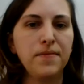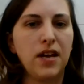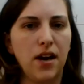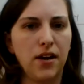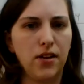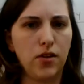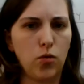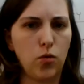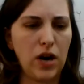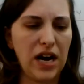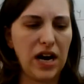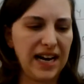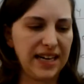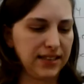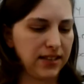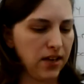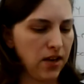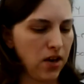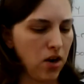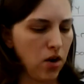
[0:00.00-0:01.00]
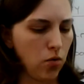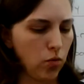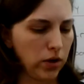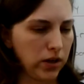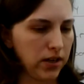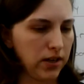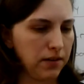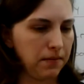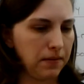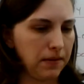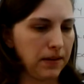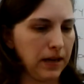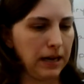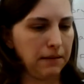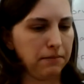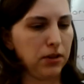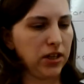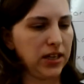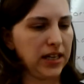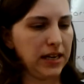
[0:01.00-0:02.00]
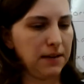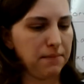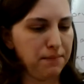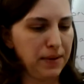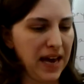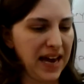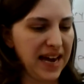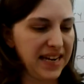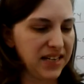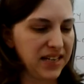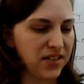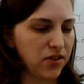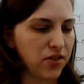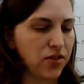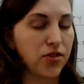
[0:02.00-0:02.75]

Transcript: Otherwise, we're gonna, I'm looking at page